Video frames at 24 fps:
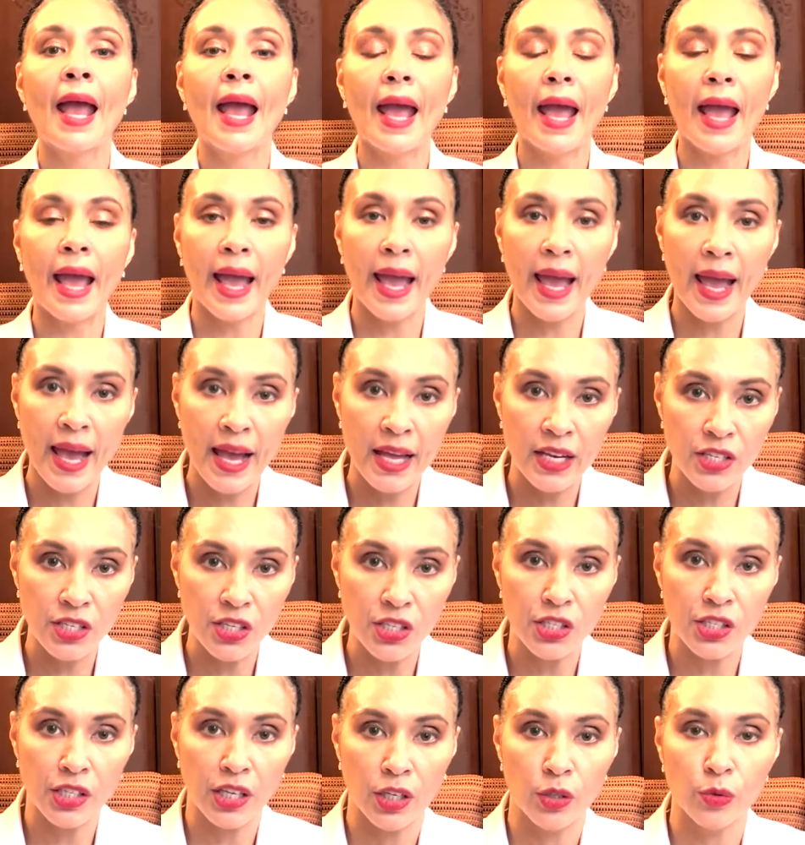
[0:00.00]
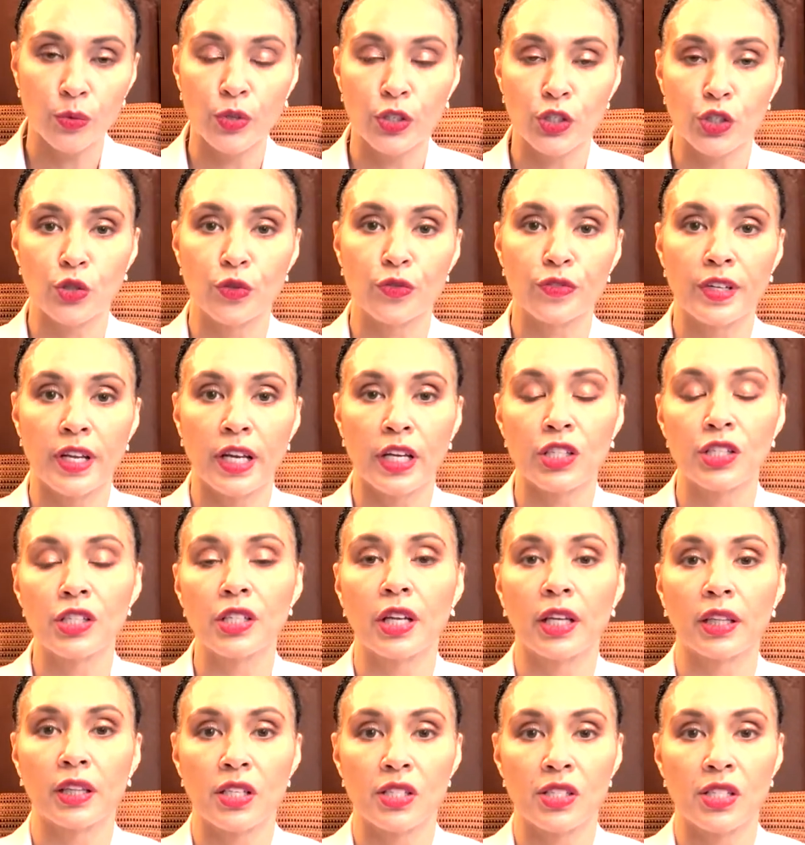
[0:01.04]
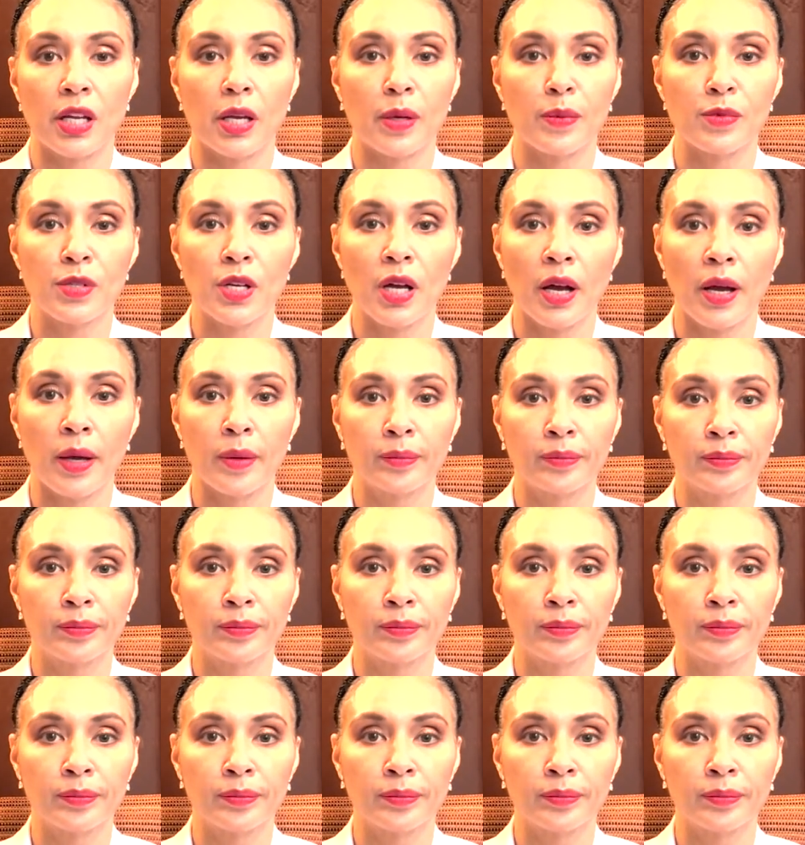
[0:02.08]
and skin rejuvenation at the same time.